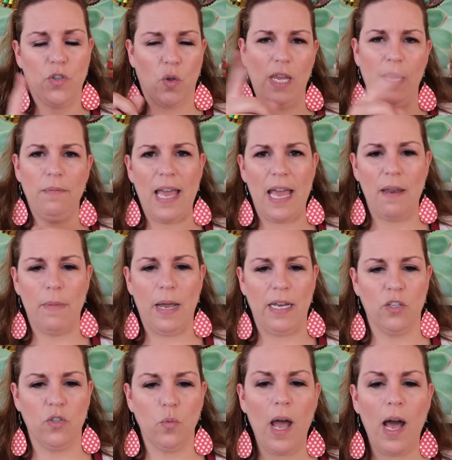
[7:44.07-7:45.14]
So keep that in
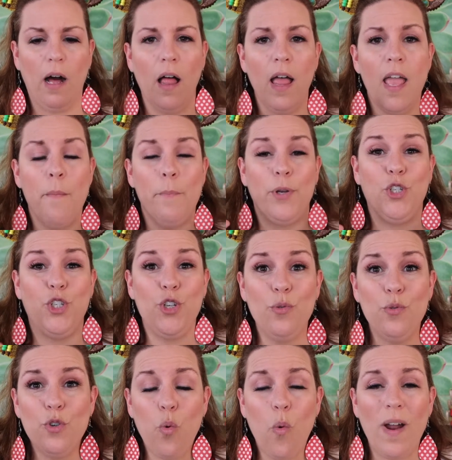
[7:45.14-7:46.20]
mind as well. But
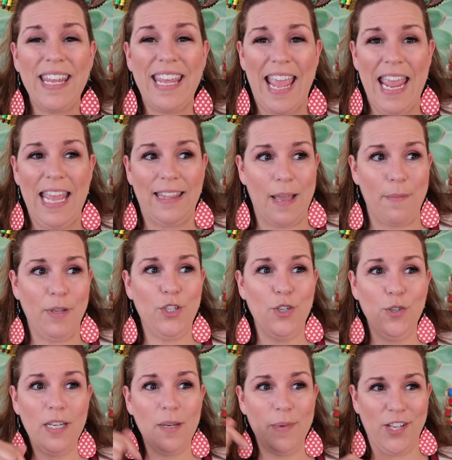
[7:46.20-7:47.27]
June 28th, that means
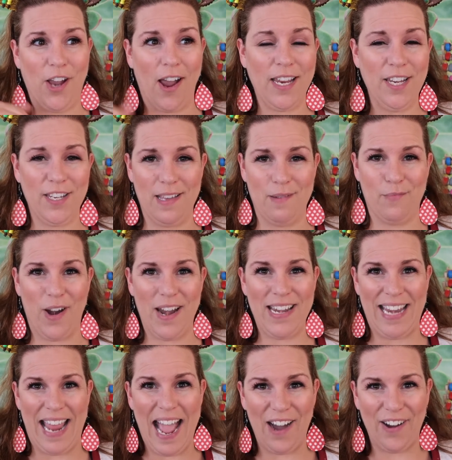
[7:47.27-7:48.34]
you need to be talking to them right
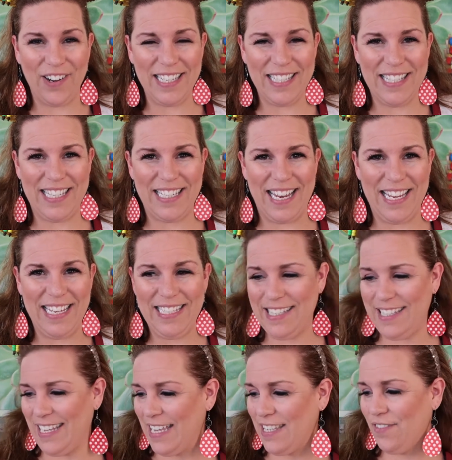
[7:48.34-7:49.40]
now, because
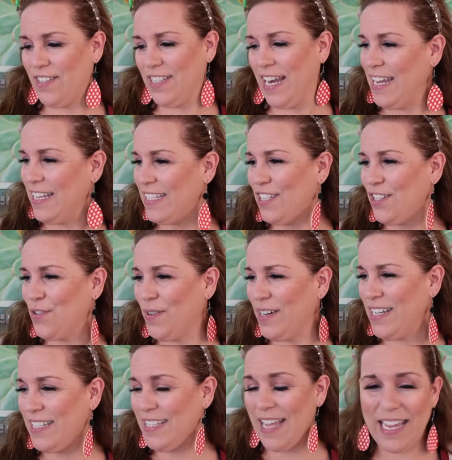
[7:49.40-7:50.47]
as of today, it's the
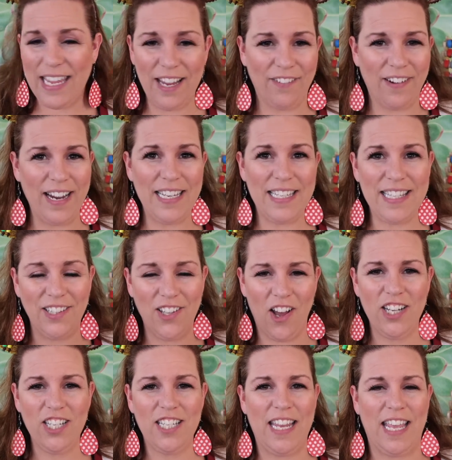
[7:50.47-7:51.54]
22nd, right? It's
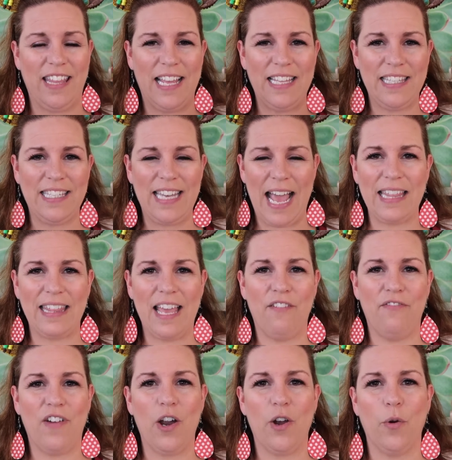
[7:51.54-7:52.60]
launch day. That's not
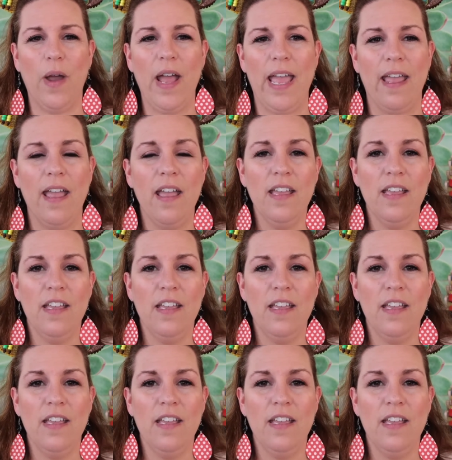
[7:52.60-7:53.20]
that far away.